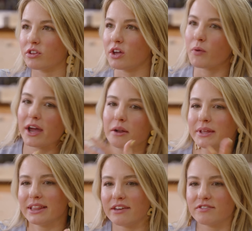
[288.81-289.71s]
or they
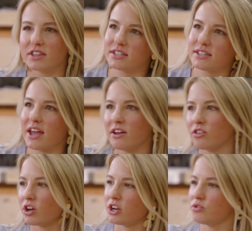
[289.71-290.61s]
randomly lift this day and
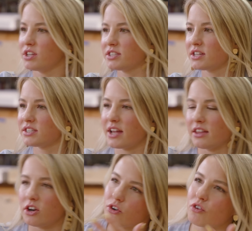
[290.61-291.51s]
they're going to do this this day
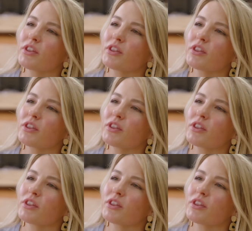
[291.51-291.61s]
and they don't